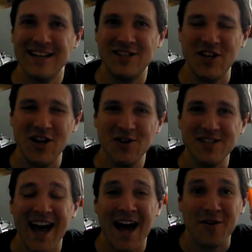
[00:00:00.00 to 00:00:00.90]

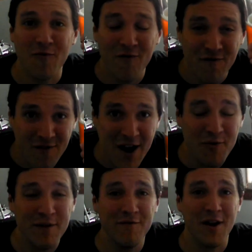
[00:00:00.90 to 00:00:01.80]
Cheers and
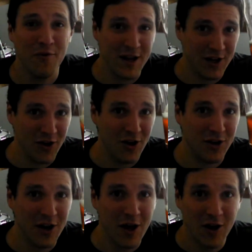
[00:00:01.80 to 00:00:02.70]
very, very good,